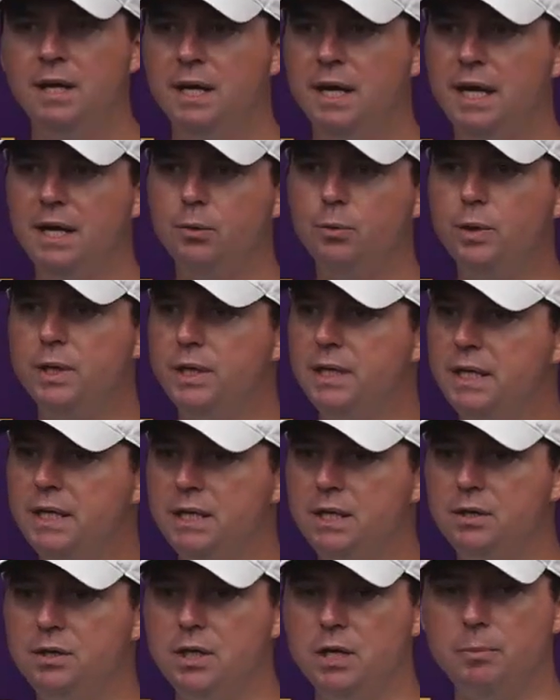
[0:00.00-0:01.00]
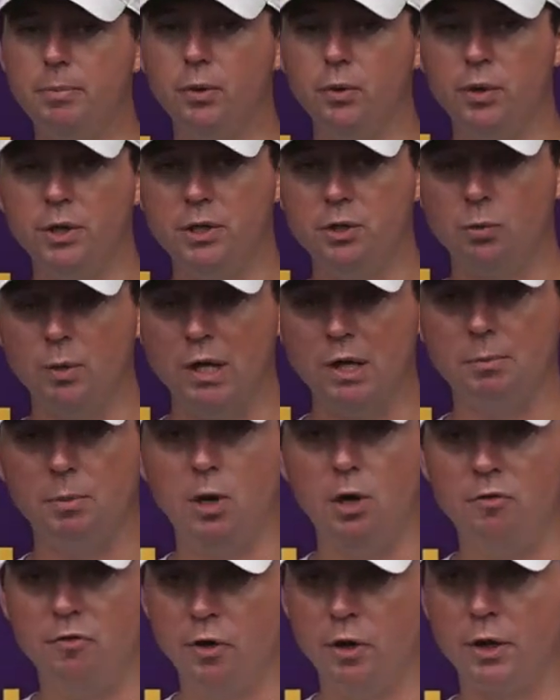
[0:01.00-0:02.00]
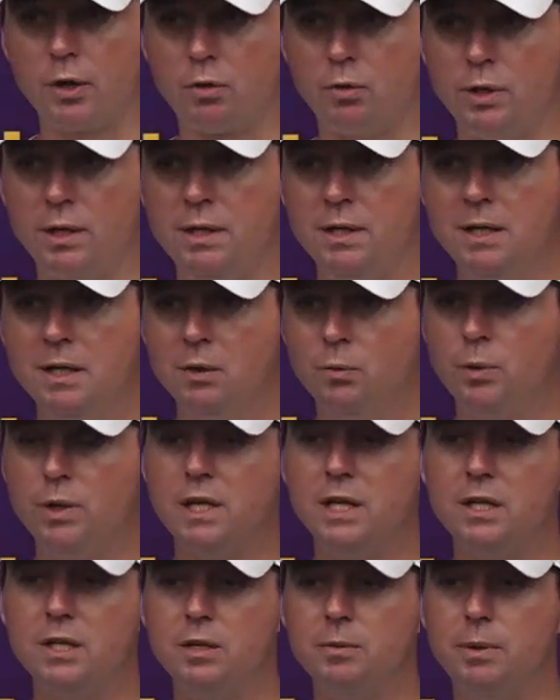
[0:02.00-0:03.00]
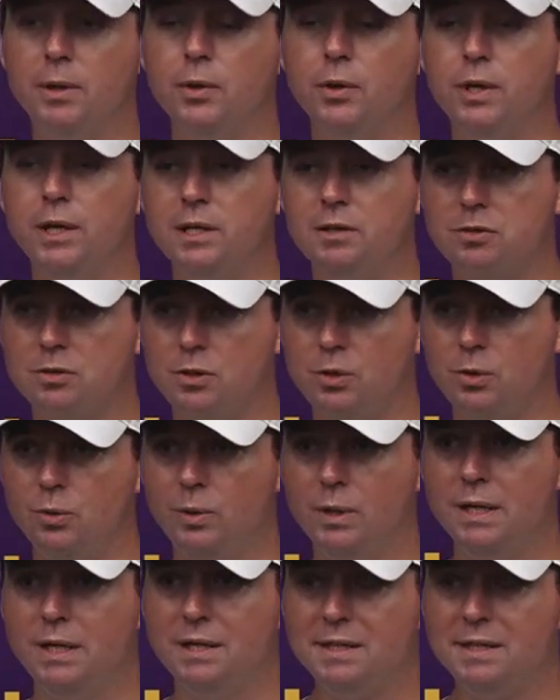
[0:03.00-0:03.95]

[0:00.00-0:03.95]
Hey, we need the ability to run the ball vertically. We need the ability to